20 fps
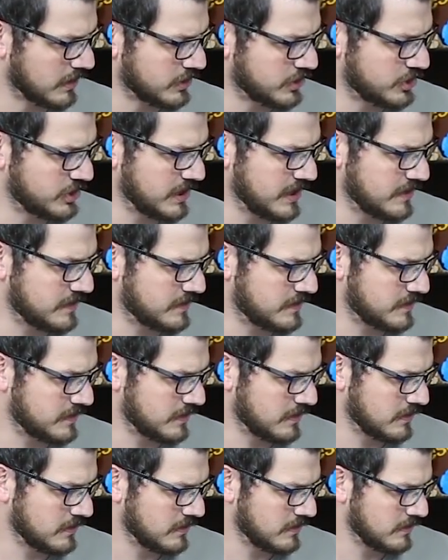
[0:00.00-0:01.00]

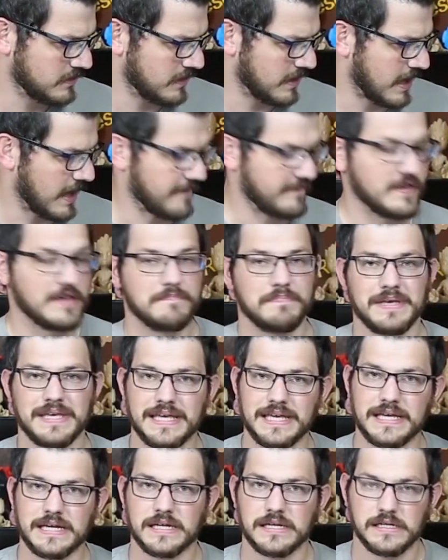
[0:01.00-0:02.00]
sheets, the
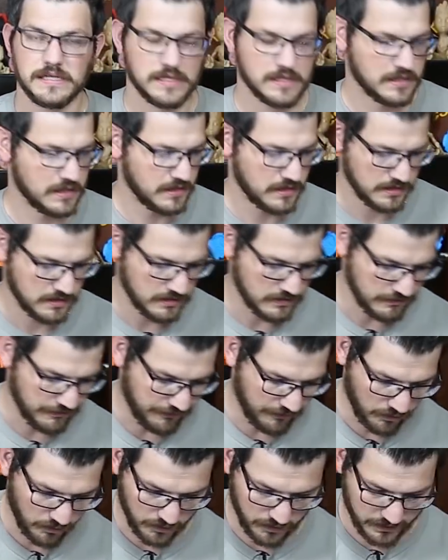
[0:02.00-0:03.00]
FEP
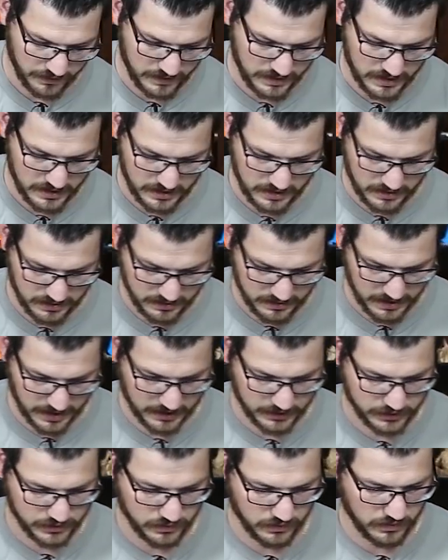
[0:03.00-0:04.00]
for the
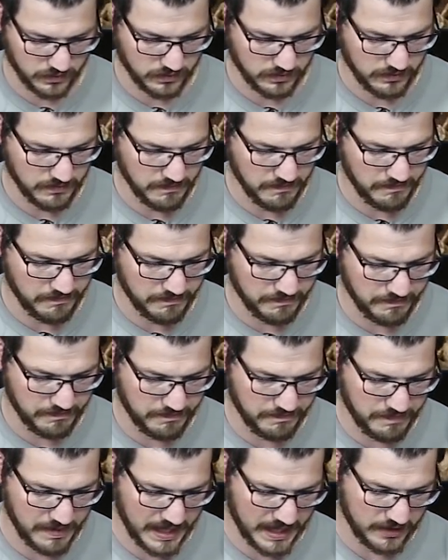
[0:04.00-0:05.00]
actual
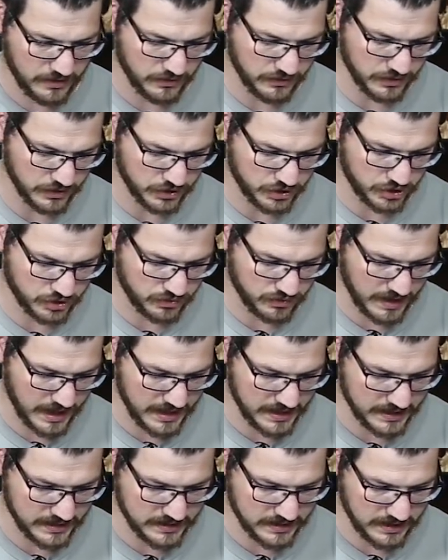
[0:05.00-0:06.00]
bed or the
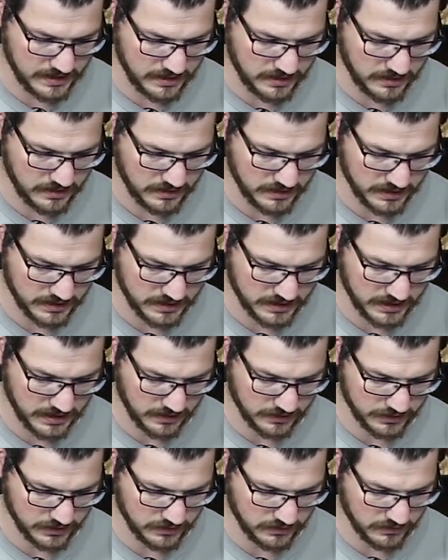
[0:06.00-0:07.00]
tray that's in there, and it
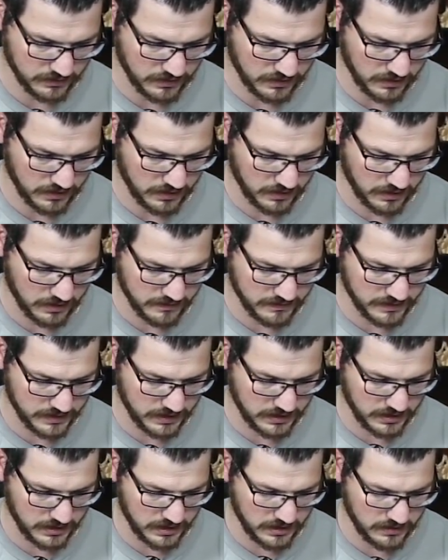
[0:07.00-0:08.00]
tells you
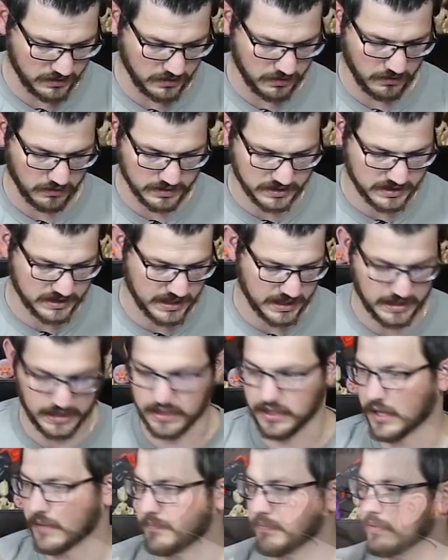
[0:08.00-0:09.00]
everything you need to know on setting
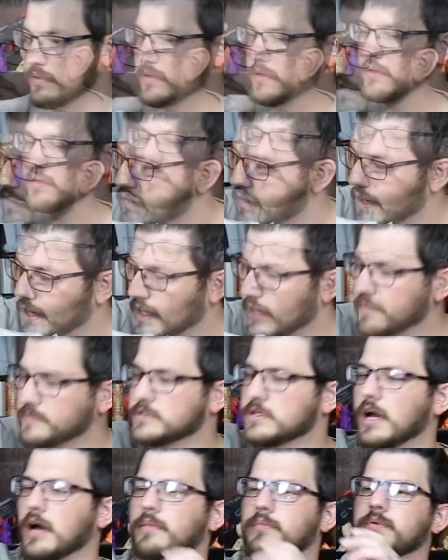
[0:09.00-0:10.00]
it up. All right, up
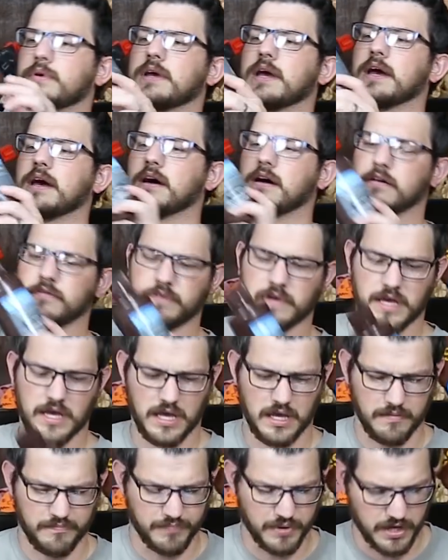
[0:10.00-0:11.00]
top, we have
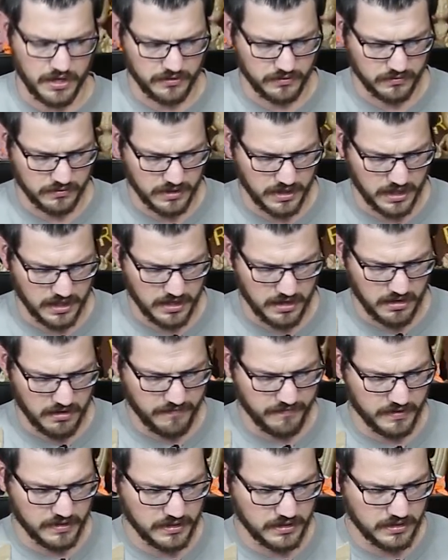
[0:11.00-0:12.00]
a bottle
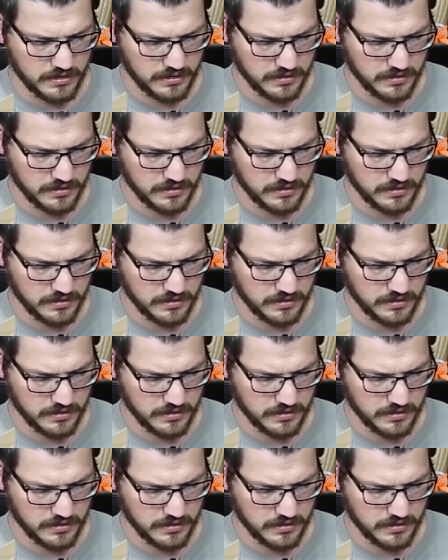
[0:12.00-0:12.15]
of